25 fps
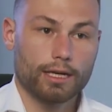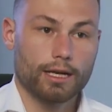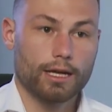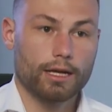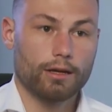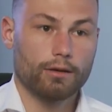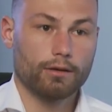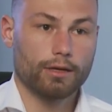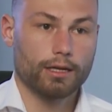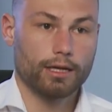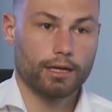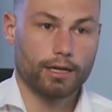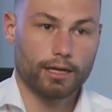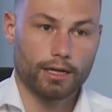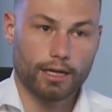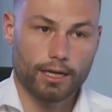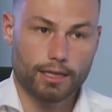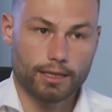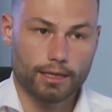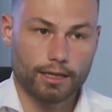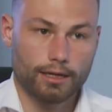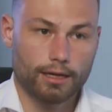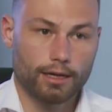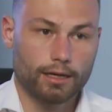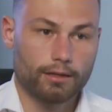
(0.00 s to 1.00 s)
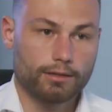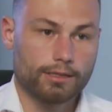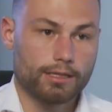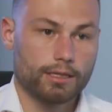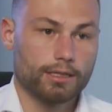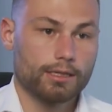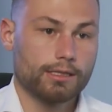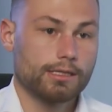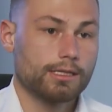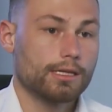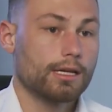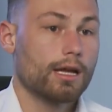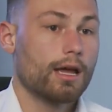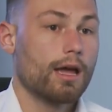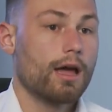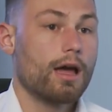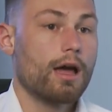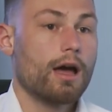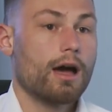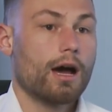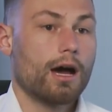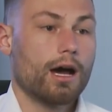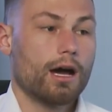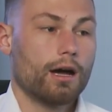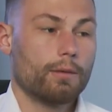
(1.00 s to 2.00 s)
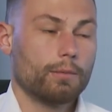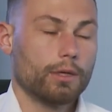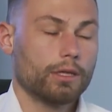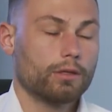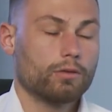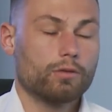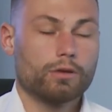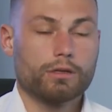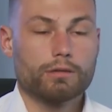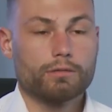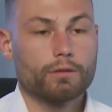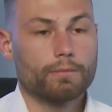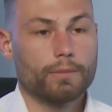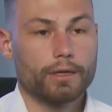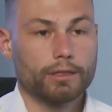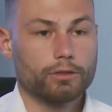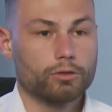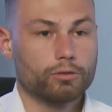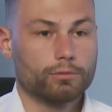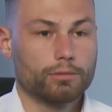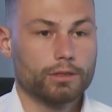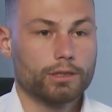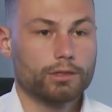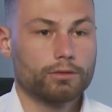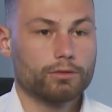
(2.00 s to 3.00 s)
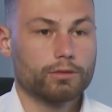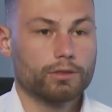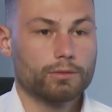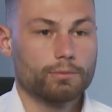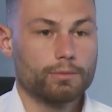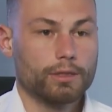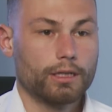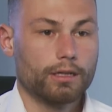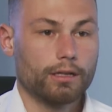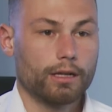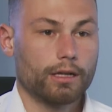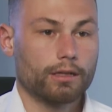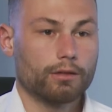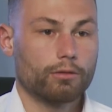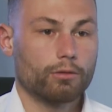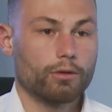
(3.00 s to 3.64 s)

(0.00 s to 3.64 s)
To put this into perspective, before the first Kickstarter campaign,